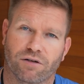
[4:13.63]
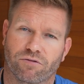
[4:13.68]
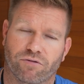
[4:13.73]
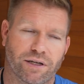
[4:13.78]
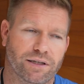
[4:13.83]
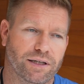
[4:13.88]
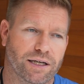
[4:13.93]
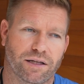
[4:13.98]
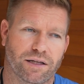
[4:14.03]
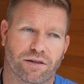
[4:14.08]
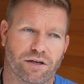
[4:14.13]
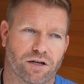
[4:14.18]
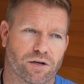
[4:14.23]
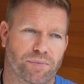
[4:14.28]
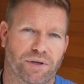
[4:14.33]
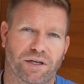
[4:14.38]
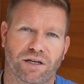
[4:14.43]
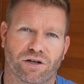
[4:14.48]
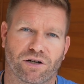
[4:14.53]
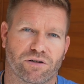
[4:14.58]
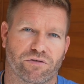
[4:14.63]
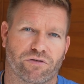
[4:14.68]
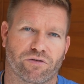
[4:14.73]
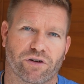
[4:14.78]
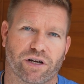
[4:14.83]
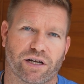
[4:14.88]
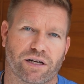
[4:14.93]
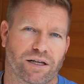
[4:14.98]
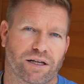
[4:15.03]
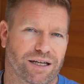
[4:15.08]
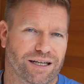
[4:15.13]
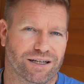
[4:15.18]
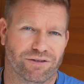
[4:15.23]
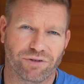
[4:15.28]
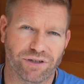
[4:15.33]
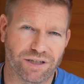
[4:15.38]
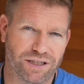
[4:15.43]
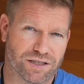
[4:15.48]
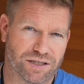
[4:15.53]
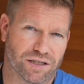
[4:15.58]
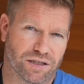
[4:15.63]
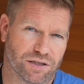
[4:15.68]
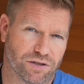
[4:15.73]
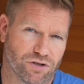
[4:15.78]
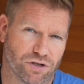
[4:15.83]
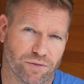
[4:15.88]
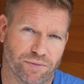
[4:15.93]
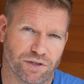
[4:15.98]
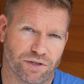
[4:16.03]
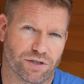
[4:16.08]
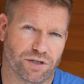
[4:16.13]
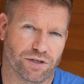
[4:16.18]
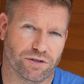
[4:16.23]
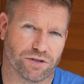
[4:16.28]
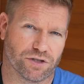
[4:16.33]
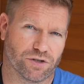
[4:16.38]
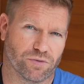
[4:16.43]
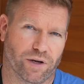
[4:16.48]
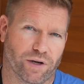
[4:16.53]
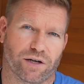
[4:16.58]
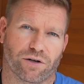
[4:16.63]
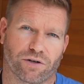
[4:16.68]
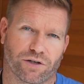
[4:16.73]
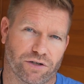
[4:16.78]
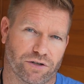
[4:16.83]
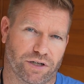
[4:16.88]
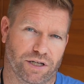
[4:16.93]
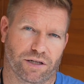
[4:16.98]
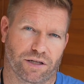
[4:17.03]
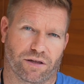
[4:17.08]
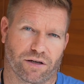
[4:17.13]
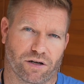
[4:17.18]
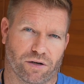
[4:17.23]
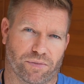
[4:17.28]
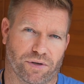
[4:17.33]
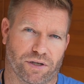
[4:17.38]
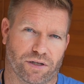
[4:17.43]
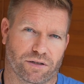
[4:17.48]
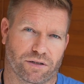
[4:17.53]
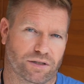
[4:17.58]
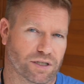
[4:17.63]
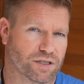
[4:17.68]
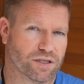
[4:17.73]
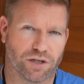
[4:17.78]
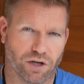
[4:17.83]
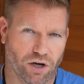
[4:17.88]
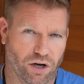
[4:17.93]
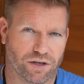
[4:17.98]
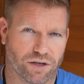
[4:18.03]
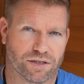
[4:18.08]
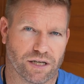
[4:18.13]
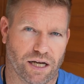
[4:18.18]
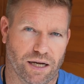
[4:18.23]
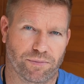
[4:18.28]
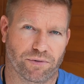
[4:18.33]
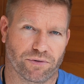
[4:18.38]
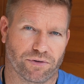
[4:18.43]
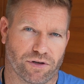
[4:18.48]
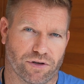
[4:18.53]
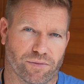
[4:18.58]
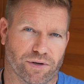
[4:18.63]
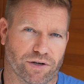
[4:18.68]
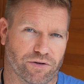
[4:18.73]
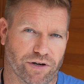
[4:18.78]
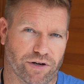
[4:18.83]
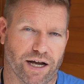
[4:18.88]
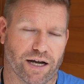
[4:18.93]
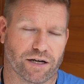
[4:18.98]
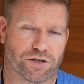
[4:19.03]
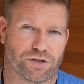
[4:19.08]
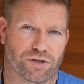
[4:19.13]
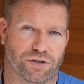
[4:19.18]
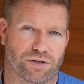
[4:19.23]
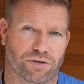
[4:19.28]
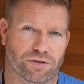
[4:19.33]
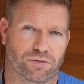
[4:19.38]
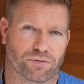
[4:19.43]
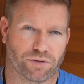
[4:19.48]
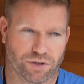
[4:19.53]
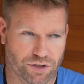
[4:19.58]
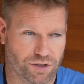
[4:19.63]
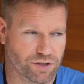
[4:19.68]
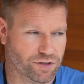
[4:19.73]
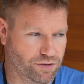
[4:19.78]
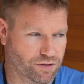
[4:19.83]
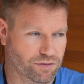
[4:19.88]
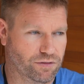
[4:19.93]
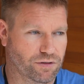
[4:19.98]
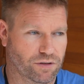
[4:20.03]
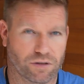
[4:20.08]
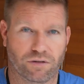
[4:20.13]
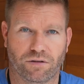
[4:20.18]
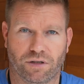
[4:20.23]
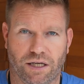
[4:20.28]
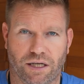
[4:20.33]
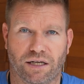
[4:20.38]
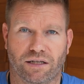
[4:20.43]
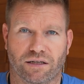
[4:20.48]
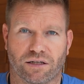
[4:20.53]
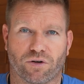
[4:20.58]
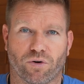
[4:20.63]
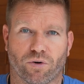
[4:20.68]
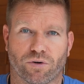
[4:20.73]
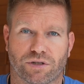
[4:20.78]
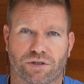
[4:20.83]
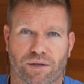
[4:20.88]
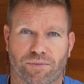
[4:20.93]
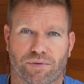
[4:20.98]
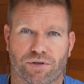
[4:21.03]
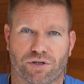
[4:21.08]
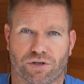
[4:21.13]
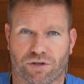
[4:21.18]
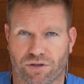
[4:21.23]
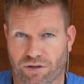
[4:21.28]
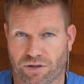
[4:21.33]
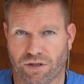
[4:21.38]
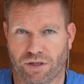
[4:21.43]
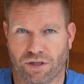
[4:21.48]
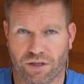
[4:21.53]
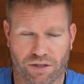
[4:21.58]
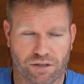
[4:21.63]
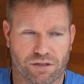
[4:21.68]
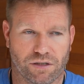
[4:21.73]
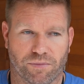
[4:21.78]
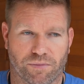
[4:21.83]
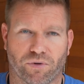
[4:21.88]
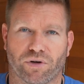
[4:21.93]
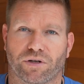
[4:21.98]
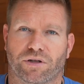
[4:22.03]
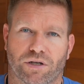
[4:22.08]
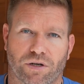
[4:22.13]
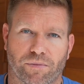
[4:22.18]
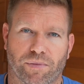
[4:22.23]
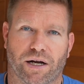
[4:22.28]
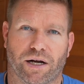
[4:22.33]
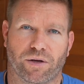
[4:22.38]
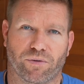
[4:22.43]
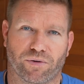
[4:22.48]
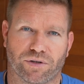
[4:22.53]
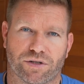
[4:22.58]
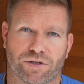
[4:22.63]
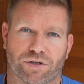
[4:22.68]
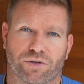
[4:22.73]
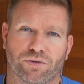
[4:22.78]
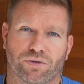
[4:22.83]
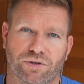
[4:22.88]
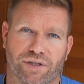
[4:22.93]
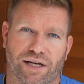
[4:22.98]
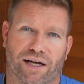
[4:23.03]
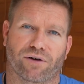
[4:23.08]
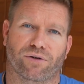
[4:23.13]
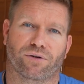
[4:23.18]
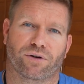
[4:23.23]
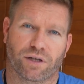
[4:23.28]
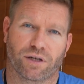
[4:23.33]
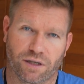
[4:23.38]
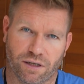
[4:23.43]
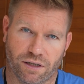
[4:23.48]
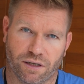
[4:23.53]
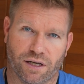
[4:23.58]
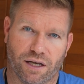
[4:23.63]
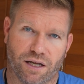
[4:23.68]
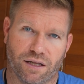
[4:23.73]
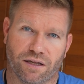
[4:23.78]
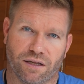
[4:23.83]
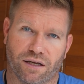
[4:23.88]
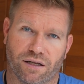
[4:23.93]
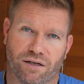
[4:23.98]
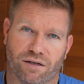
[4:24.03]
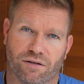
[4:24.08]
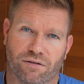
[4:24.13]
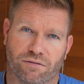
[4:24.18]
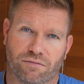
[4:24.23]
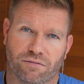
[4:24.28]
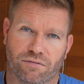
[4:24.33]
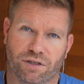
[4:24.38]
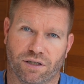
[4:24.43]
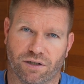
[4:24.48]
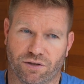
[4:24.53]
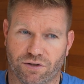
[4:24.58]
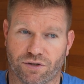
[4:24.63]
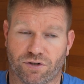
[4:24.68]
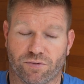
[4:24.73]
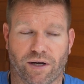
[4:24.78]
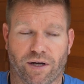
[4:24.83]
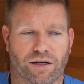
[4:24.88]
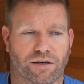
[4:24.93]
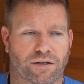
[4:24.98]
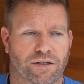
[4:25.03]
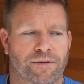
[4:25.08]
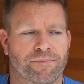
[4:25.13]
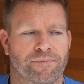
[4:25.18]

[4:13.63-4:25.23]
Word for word: Red light therapy, near infrared, really doesn't contribute to your sweat or your heat therapy. Doesn't cause hyperthermic reaction, which is heating the core temperature to the point that your body wants to cool down and then, you know, you sweat.